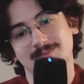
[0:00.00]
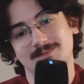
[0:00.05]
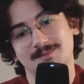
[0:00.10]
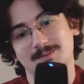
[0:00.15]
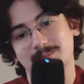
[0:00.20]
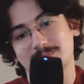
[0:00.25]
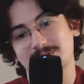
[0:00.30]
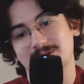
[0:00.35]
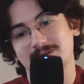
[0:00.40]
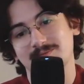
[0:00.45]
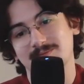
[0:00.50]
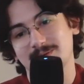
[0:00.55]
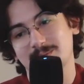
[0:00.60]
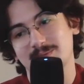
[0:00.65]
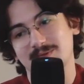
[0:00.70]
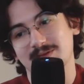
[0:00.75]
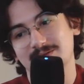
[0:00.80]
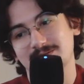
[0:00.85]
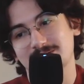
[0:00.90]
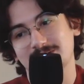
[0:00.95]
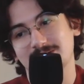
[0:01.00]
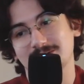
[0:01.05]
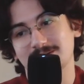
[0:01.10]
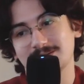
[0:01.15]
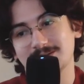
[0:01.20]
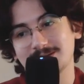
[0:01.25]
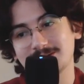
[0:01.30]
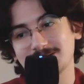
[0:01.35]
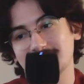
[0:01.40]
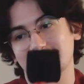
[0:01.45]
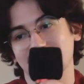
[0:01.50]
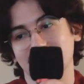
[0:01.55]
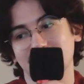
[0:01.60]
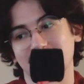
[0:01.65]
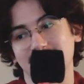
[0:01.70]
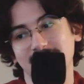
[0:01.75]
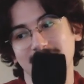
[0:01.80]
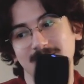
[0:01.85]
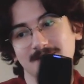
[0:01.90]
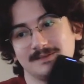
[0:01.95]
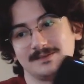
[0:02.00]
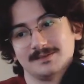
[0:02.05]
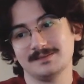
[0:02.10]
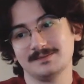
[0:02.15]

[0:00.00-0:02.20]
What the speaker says: I'm gonna let you hear the click again. I love this.